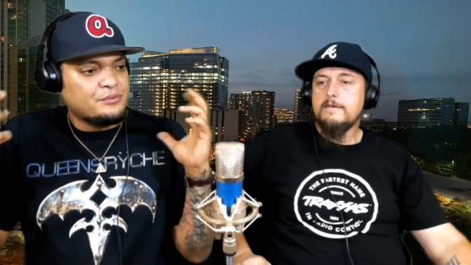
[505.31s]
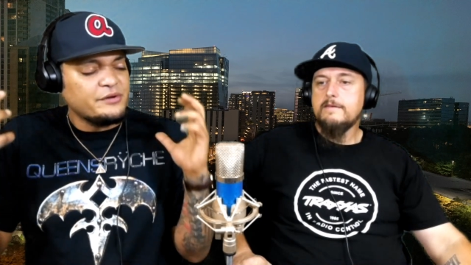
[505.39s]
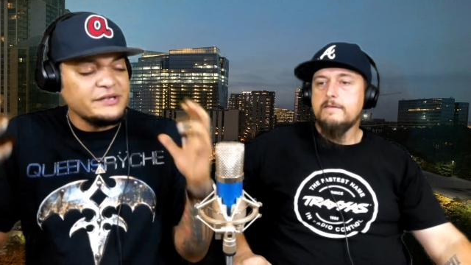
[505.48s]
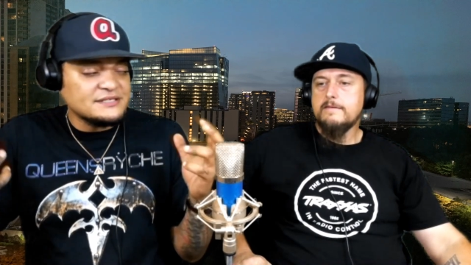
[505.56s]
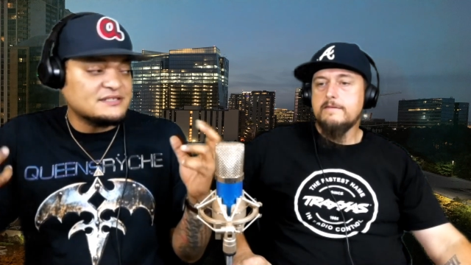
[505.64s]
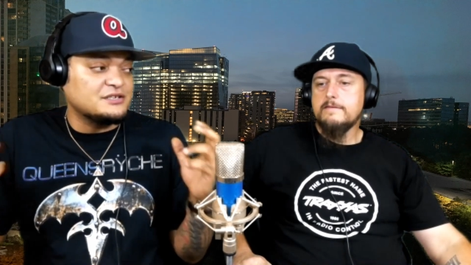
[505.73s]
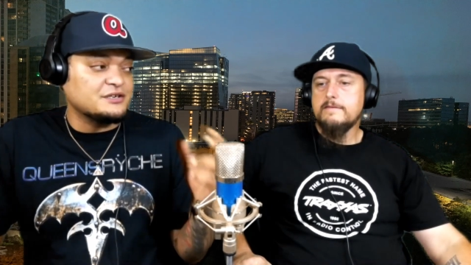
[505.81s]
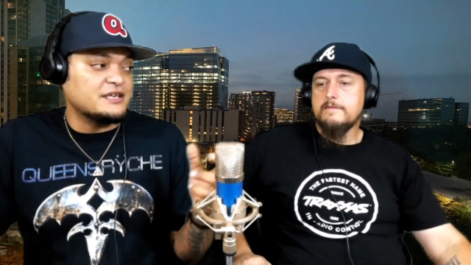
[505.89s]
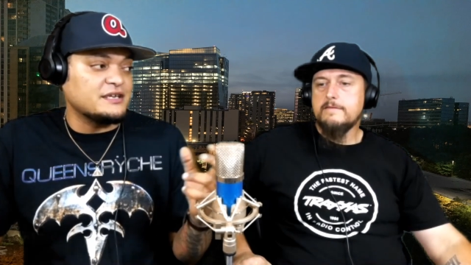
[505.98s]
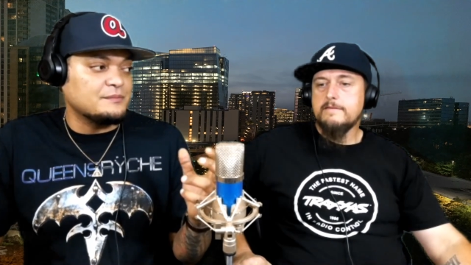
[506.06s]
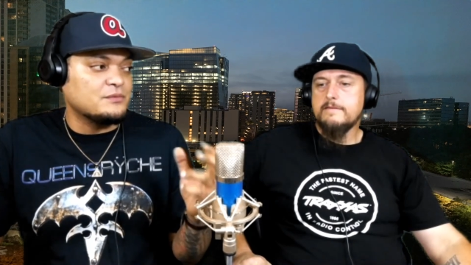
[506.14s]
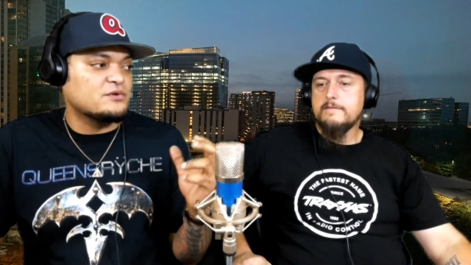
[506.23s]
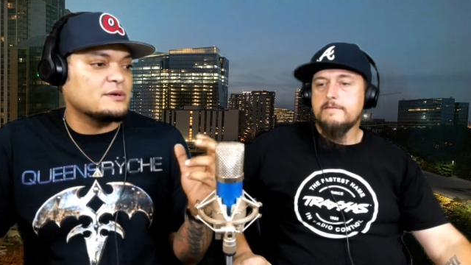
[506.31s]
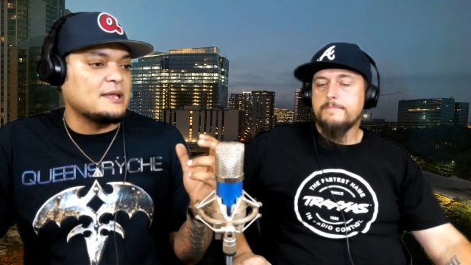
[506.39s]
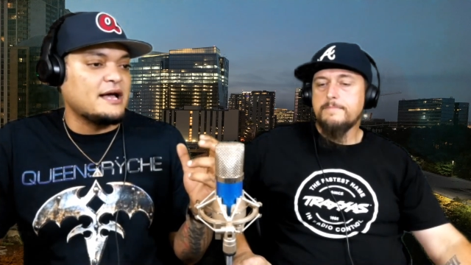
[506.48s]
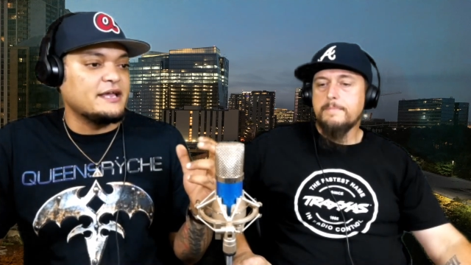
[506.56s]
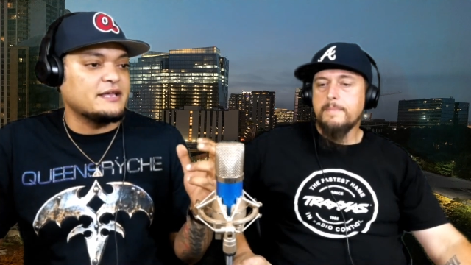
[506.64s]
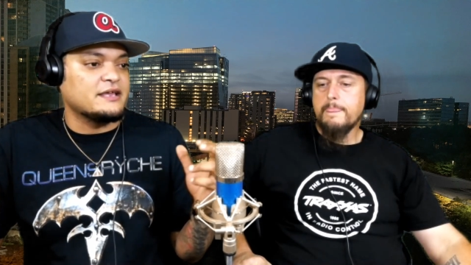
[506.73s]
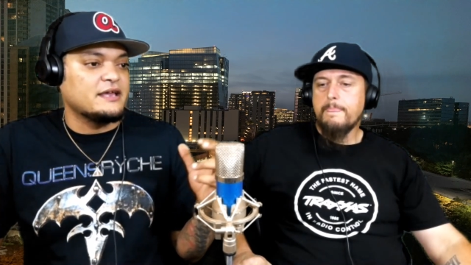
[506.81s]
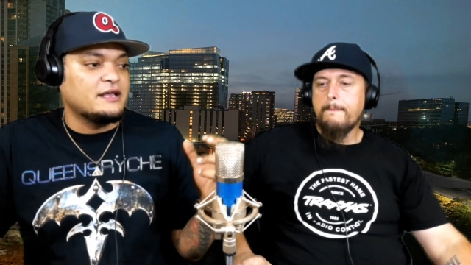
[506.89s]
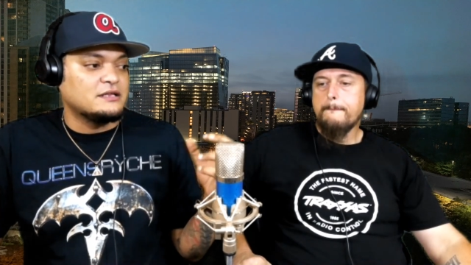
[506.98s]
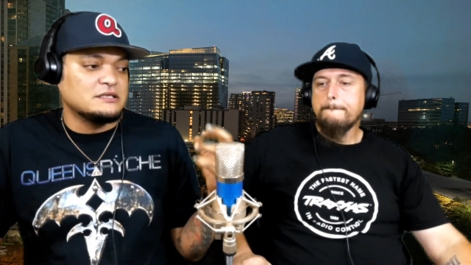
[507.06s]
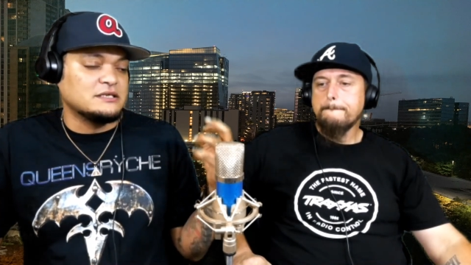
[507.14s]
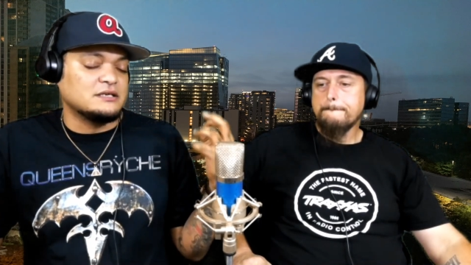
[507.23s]
Speaker 1: Prince took it more like,
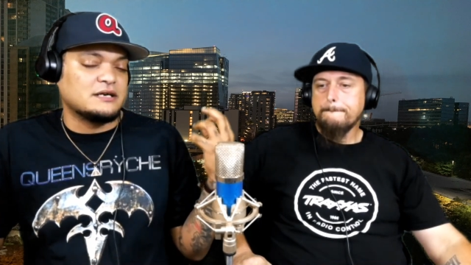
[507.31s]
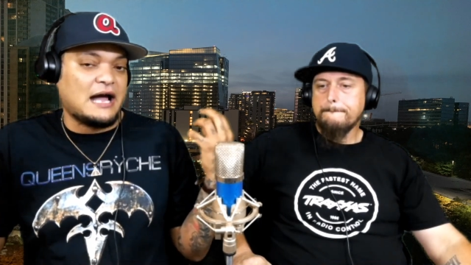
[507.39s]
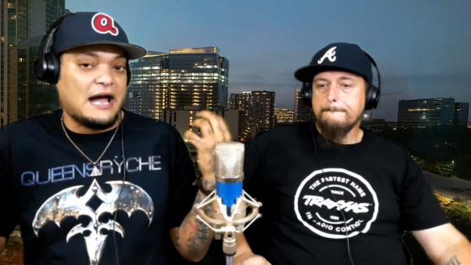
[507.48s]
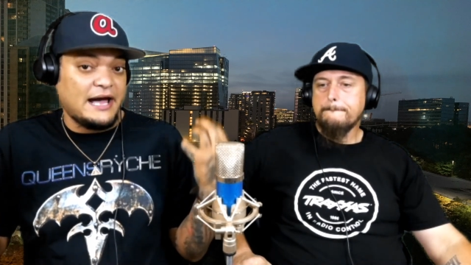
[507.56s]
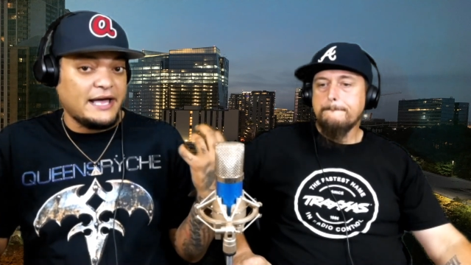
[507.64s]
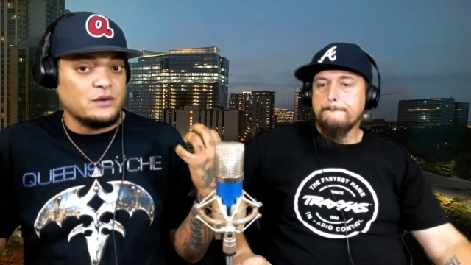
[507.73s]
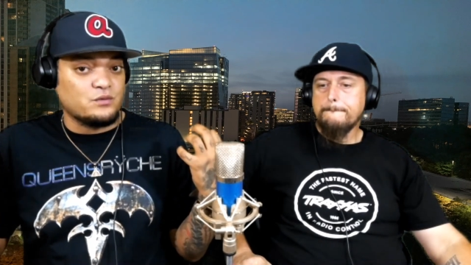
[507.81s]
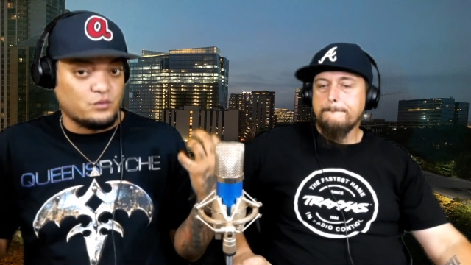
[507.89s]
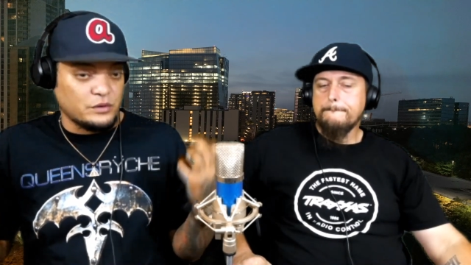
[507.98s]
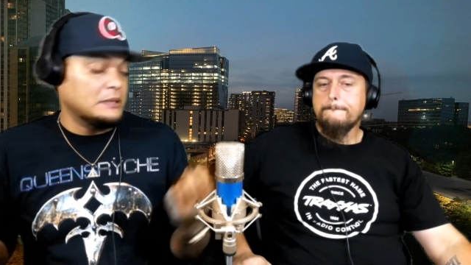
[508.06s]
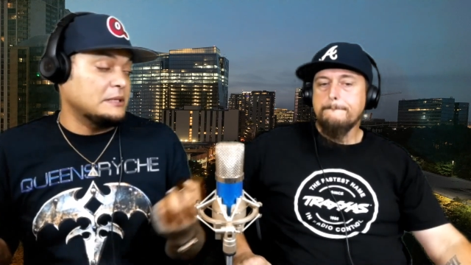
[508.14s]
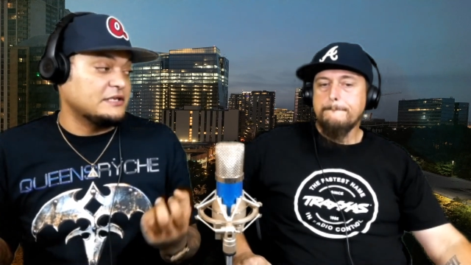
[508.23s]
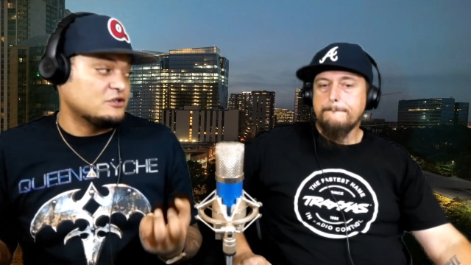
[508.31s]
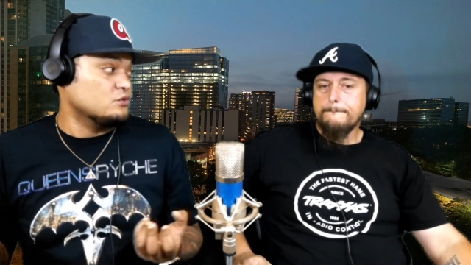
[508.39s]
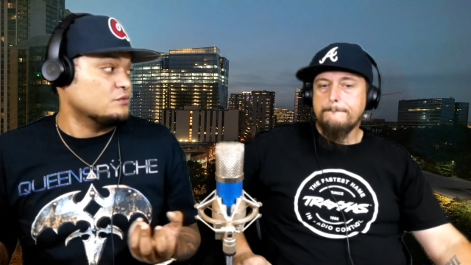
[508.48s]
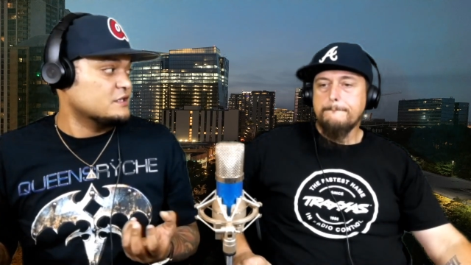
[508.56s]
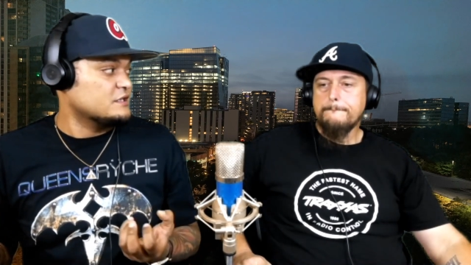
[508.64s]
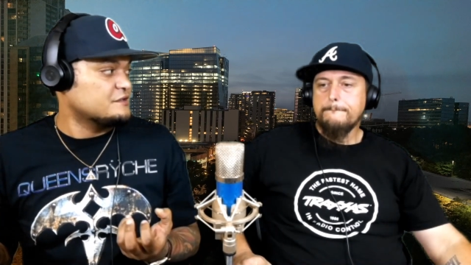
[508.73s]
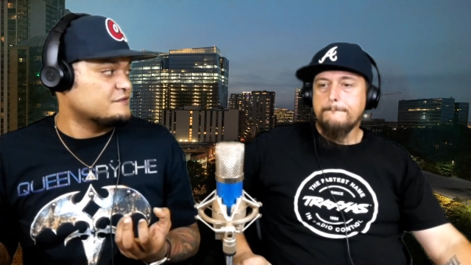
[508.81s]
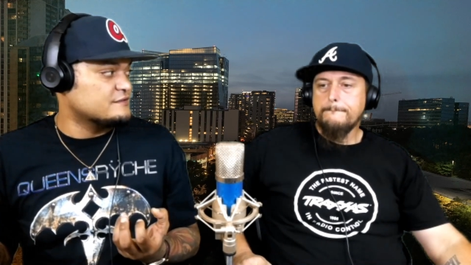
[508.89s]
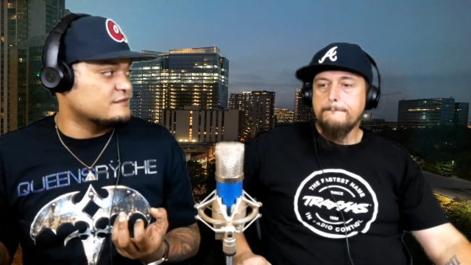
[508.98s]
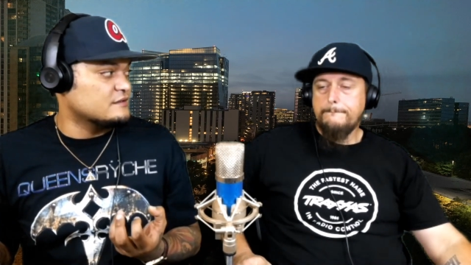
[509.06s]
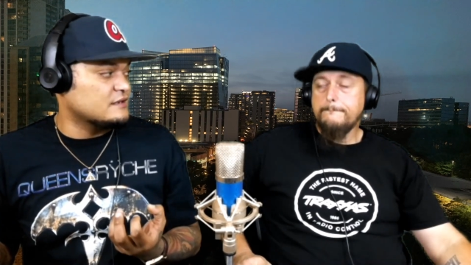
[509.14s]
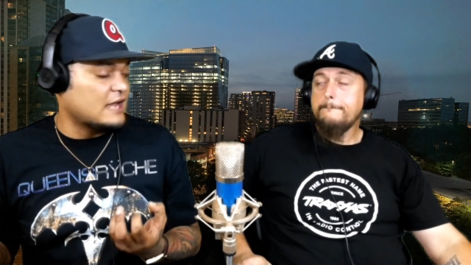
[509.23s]
look, I really do this.
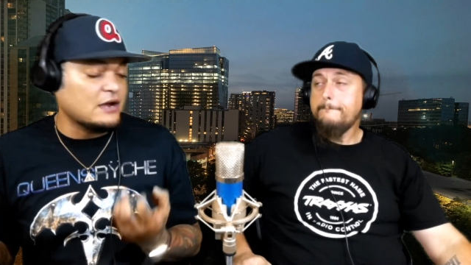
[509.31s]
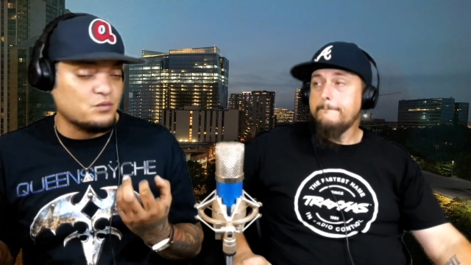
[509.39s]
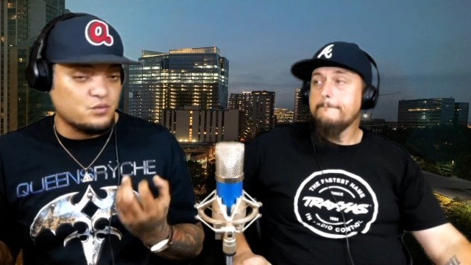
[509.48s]
Mm -hmm. I